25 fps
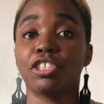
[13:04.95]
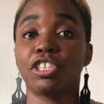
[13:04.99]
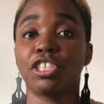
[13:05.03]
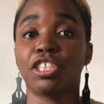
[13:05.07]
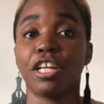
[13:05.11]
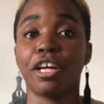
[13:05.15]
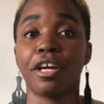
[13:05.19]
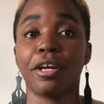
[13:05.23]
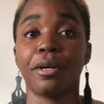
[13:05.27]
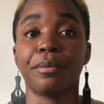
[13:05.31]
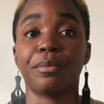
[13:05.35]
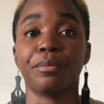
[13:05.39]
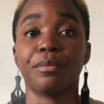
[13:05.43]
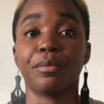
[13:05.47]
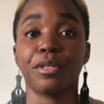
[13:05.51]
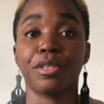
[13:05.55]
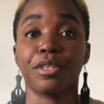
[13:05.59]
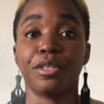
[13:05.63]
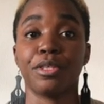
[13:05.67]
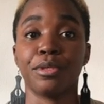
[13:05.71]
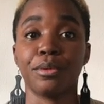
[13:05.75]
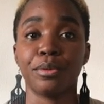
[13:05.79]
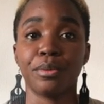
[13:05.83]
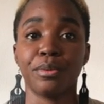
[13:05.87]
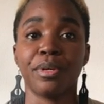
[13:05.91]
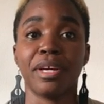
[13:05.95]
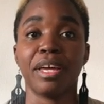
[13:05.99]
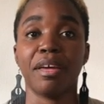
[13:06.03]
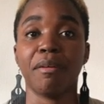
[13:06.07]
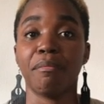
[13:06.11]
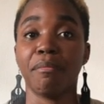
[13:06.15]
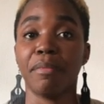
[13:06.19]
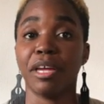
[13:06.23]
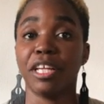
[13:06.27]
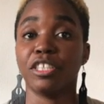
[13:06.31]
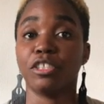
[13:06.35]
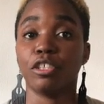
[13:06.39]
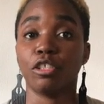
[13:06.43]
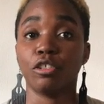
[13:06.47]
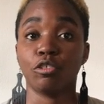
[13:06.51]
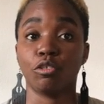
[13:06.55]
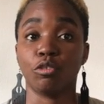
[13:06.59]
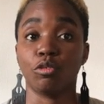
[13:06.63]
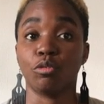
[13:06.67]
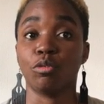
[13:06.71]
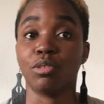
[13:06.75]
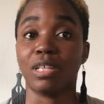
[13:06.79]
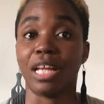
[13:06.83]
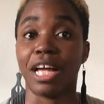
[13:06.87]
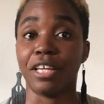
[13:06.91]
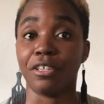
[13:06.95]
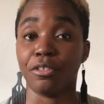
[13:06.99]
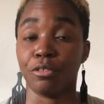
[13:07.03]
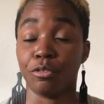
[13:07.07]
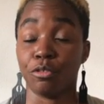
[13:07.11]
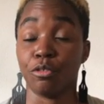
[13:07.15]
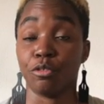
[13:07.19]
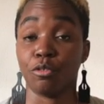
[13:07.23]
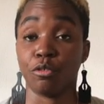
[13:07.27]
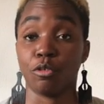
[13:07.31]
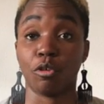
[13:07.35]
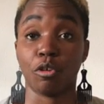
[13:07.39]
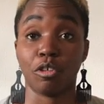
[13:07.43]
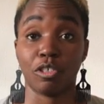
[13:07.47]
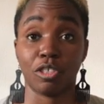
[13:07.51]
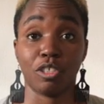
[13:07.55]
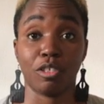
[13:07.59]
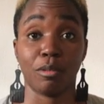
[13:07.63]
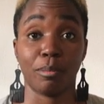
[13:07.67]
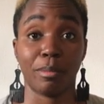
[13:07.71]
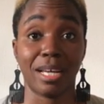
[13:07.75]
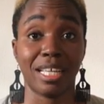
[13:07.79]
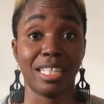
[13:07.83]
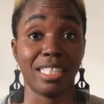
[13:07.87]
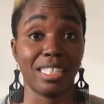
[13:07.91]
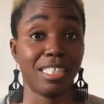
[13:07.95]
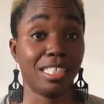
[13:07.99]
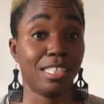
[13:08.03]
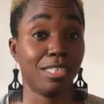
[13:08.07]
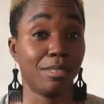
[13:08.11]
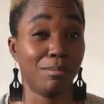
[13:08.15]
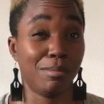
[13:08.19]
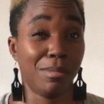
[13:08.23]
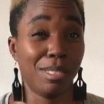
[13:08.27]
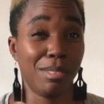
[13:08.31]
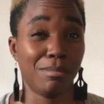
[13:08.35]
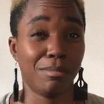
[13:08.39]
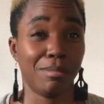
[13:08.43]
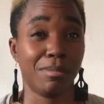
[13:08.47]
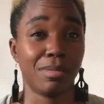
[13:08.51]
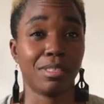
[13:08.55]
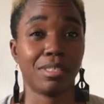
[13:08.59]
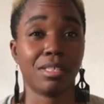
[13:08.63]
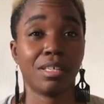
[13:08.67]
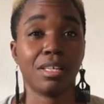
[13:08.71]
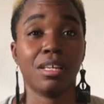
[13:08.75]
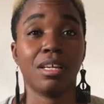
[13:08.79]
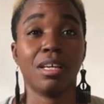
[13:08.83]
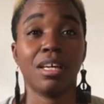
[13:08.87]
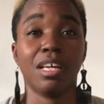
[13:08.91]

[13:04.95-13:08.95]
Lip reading: share with you a major tool I use to customize these memes,